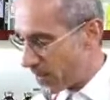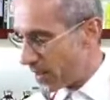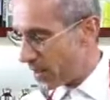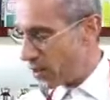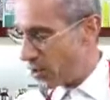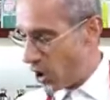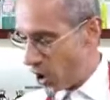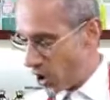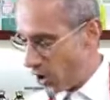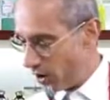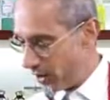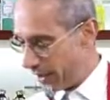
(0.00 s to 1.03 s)
not
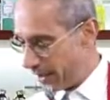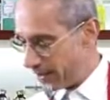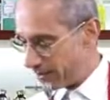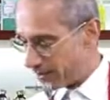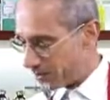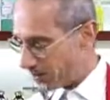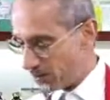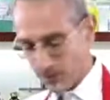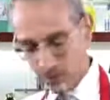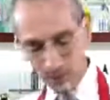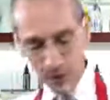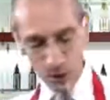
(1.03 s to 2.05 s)
only
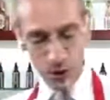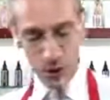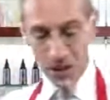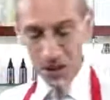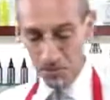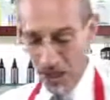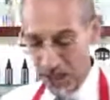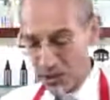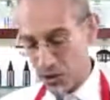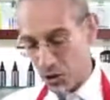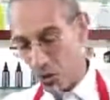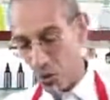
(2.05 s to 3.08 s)
really based
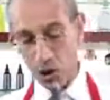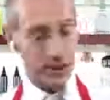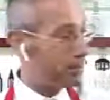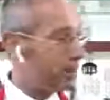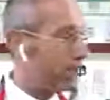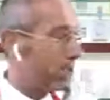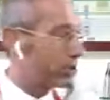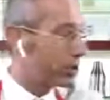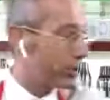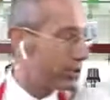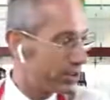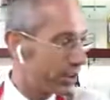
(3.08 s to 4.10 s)
on what can be. So this
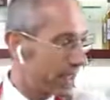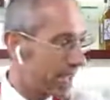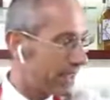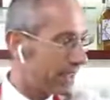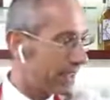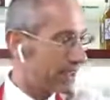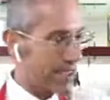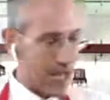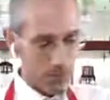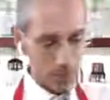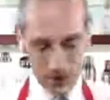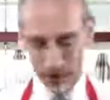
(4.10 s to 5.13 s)
is another
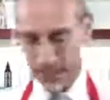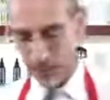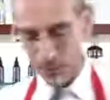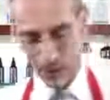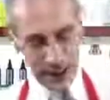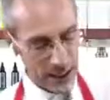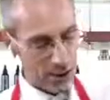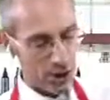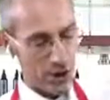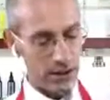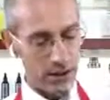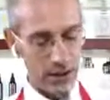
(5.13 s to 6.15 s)
example of a carbonation.
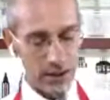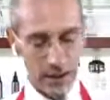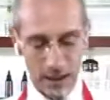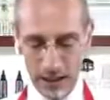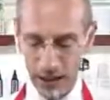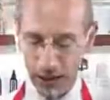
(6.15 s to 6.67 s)
And